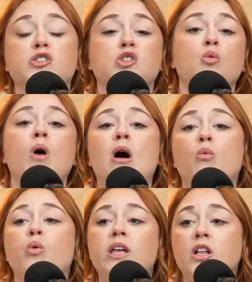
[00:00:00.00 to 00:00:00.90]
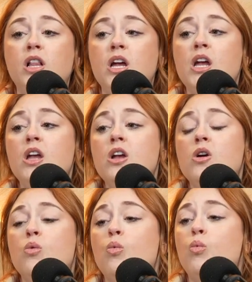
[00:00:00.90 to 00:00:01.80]
So while Will
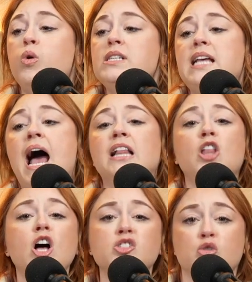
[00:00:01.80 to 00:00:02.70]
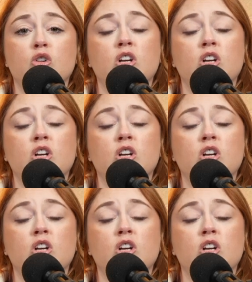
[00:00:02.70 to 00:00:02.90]
was at law school,